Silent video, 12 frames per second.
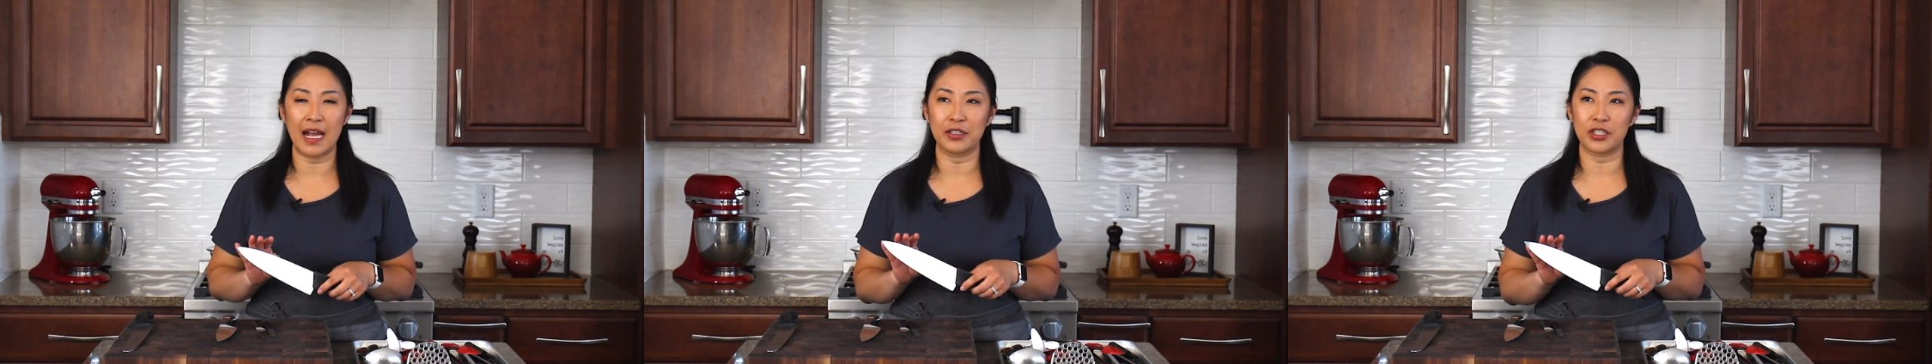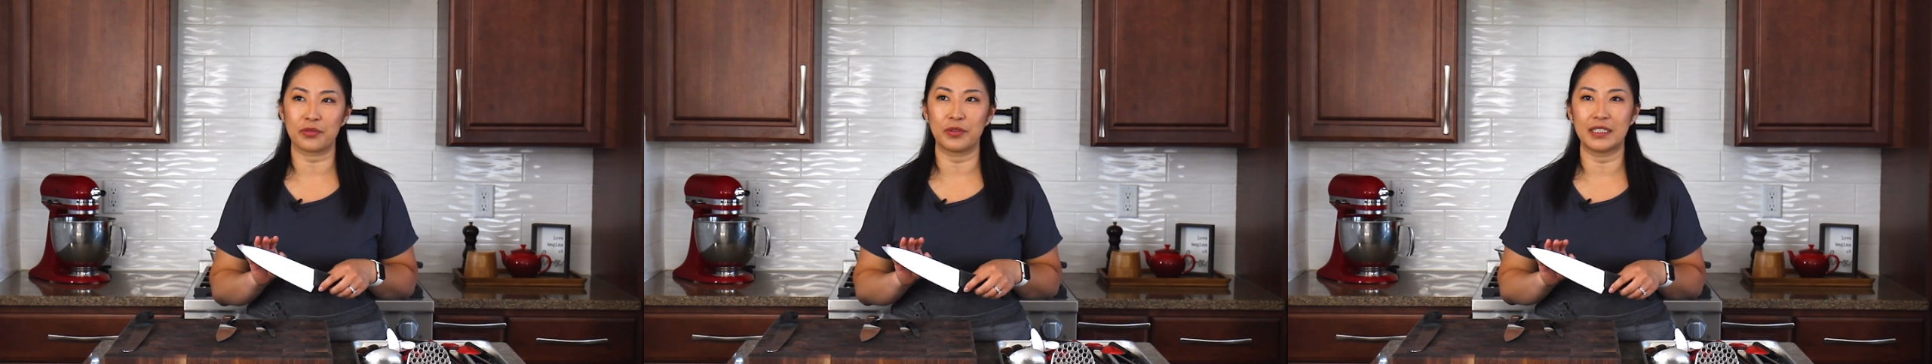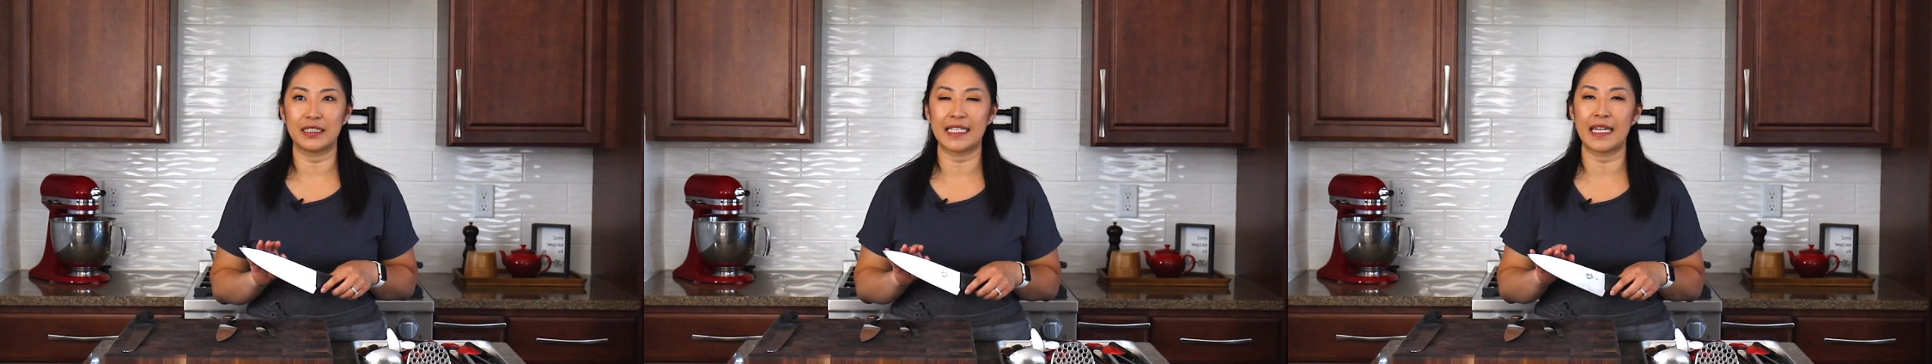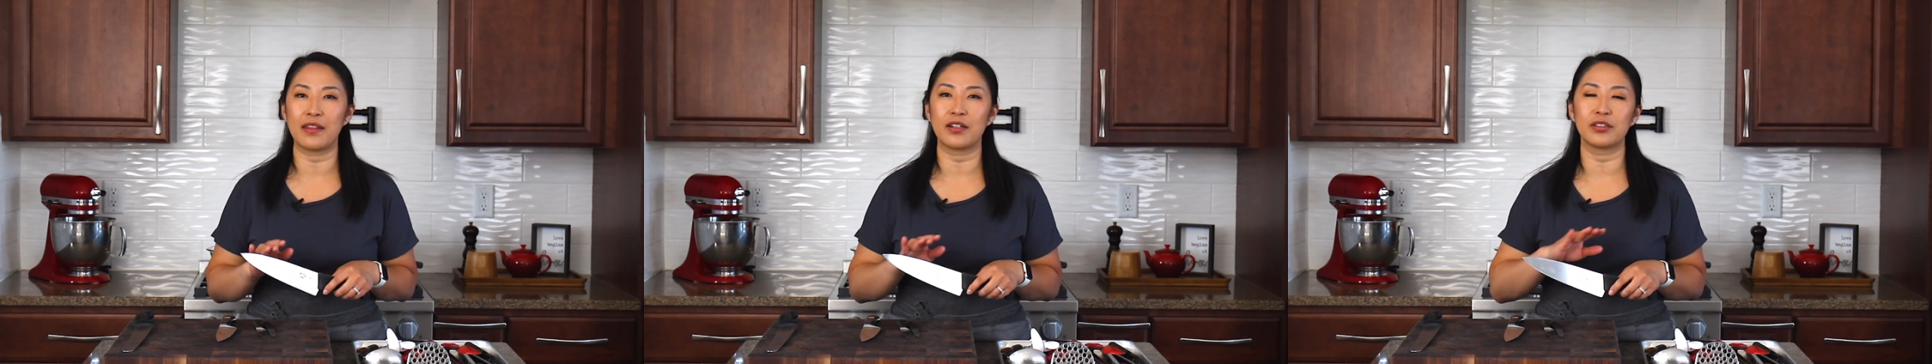I just want to
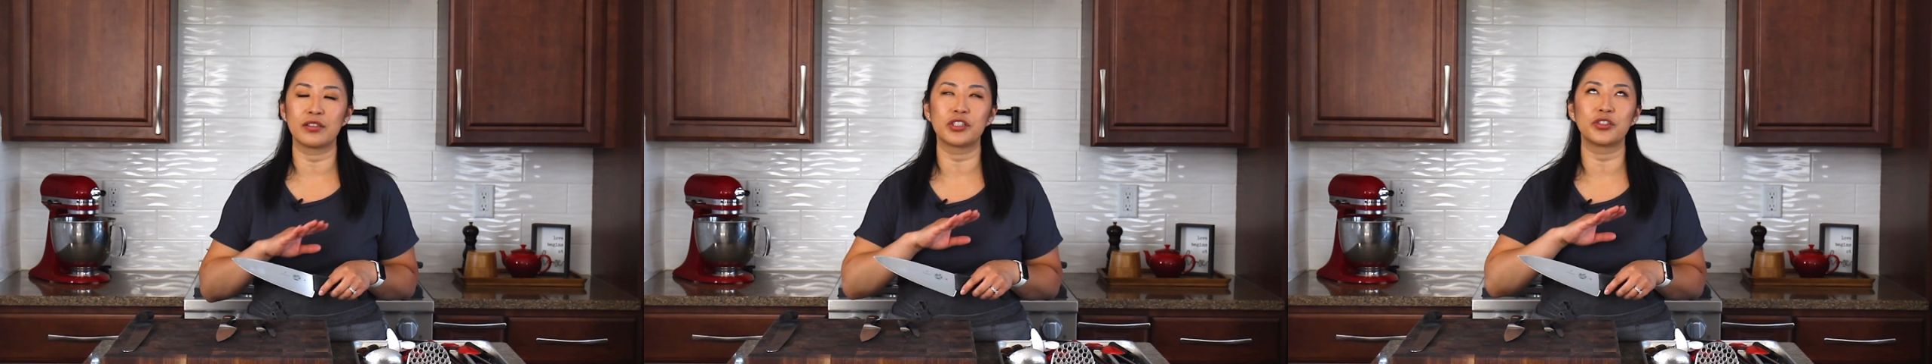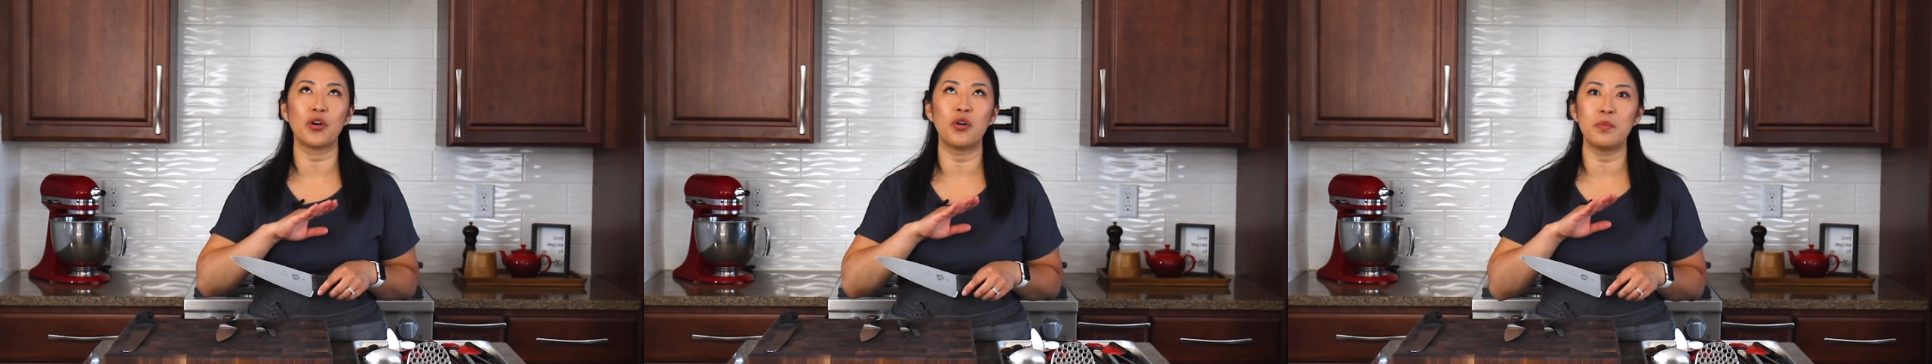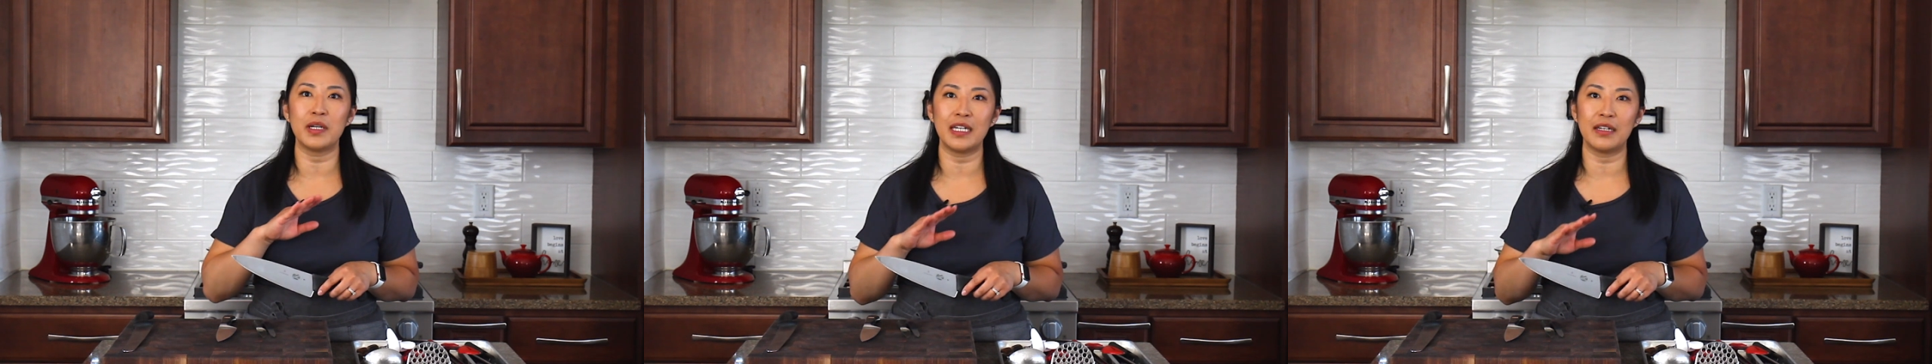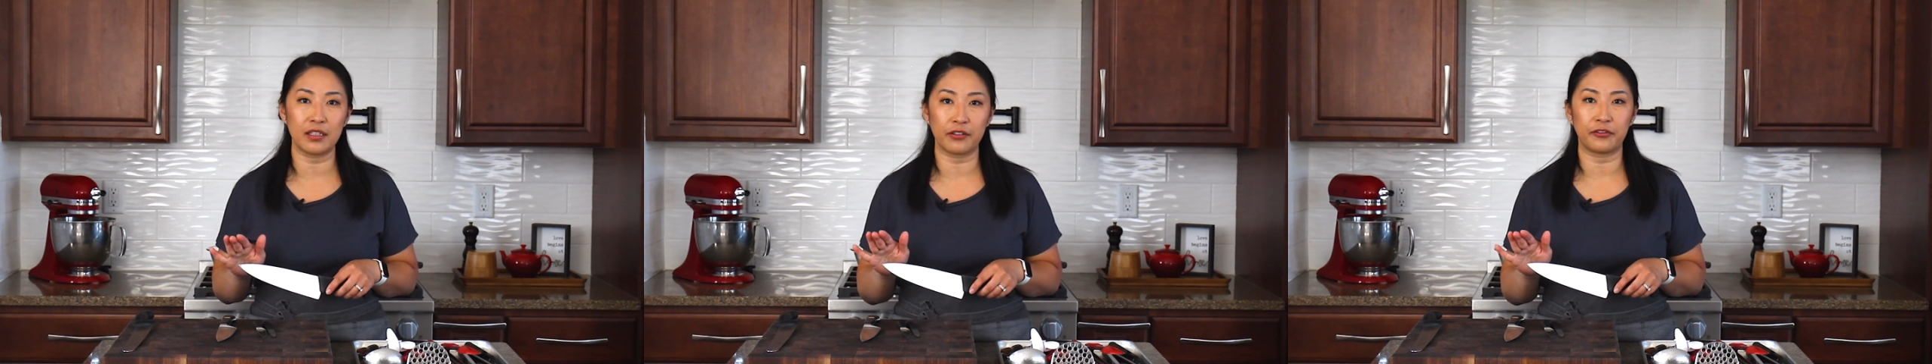say there are so
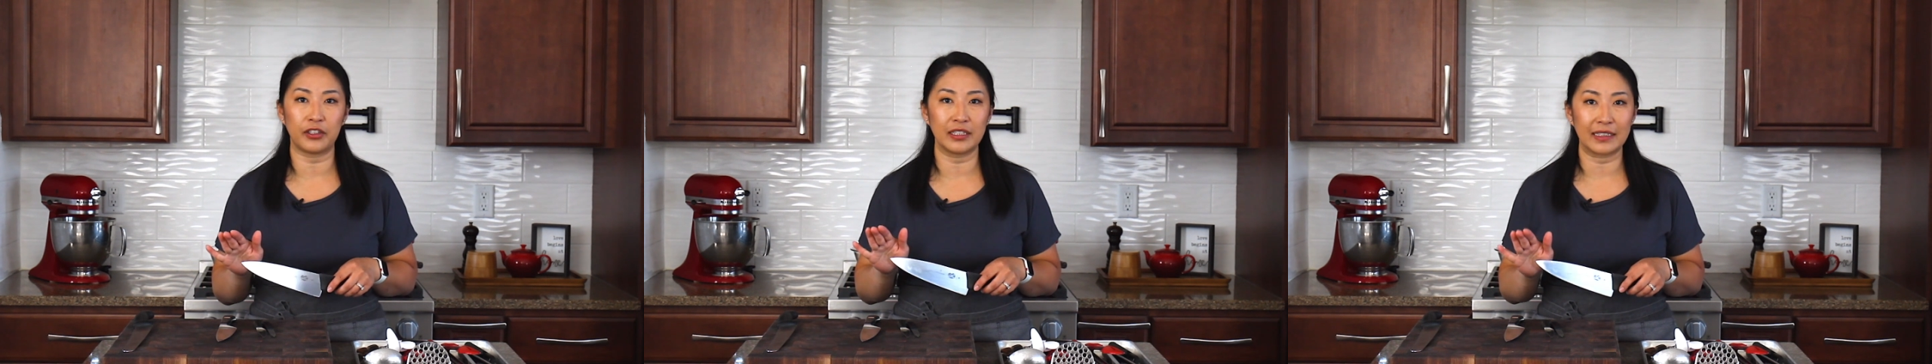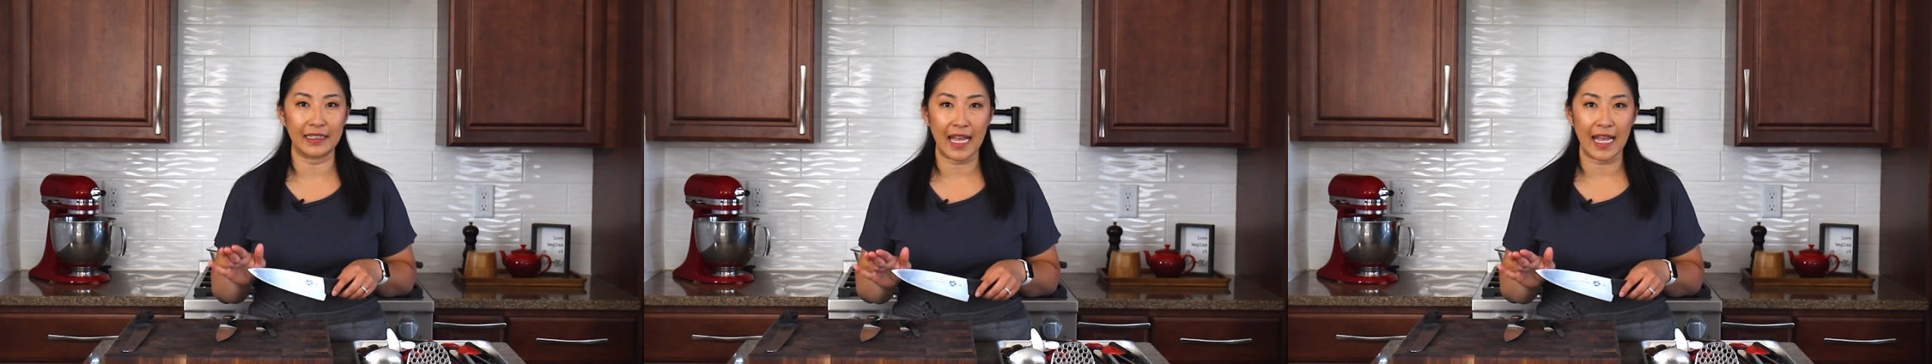many different